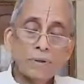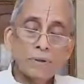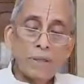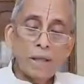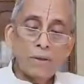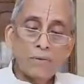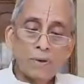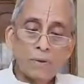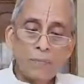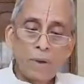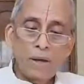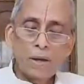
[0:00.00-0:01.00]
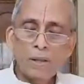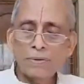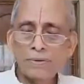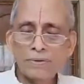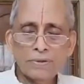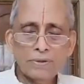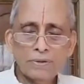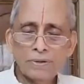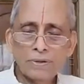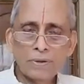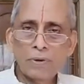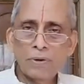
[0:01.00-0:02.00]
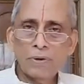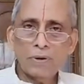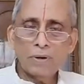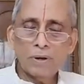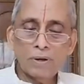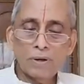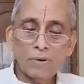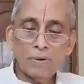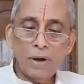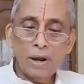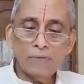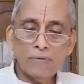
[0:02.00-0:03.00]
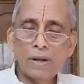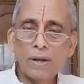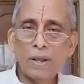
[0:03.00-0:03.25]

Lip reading: Then your mind is no more tranquil.